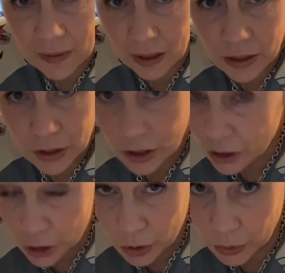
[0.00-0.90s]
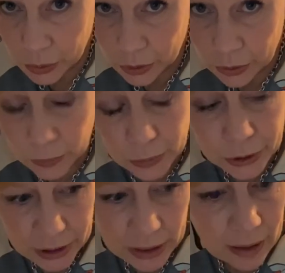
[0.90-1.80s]
that under control or you're
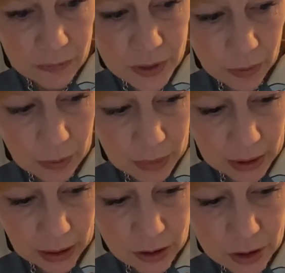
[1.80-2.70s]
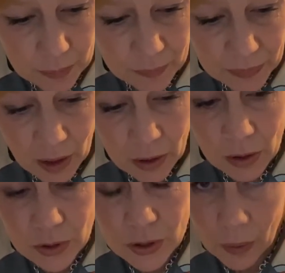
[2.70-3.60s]
going to have to go on medication.
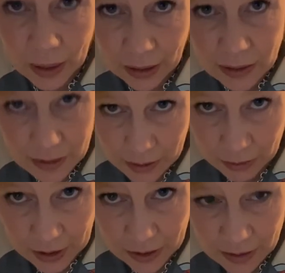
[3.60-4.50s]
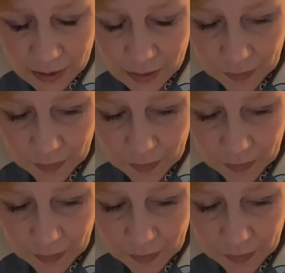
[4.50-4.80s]
So I got serious